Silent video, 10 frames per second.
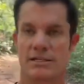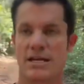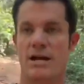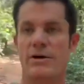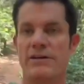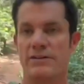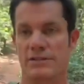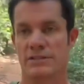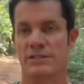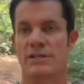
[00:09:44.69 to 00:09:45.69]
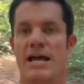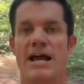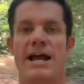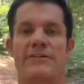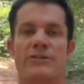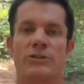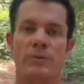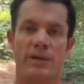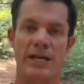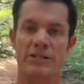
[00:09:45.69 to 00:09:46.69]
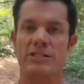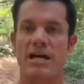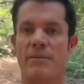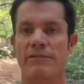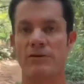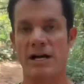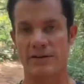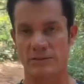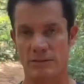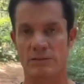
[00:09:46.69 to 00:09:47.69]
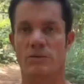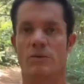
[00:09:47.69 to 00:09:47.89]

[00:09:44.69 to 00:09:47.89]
However, after you plan your time of arrival,